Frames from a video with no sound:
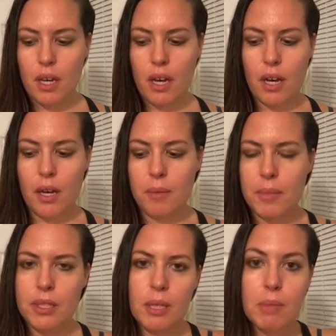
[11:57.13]
Um,
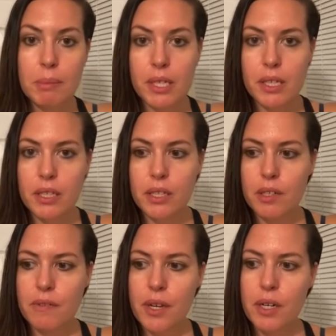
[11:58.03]
and let me pick a
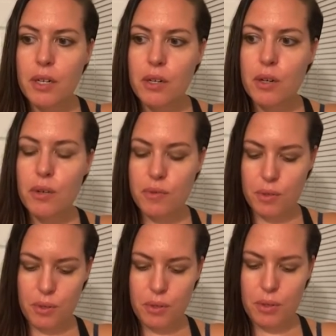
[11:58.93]
clarifier over